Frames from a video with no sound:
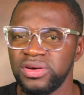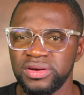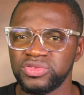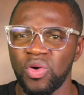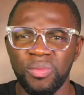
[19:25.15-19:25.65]

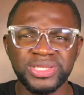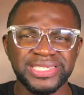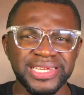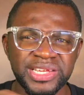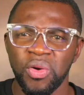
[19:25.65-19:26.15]
so
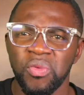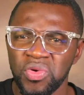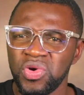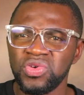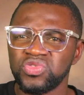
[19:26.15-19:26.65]
omoti hi o
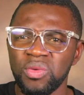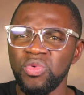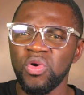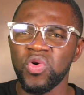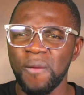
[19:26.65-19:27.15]
so
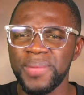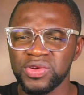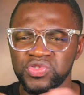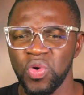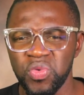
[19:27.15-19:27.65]
omu okro be
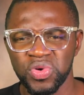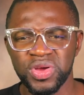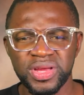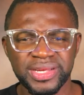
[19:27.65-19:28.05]
so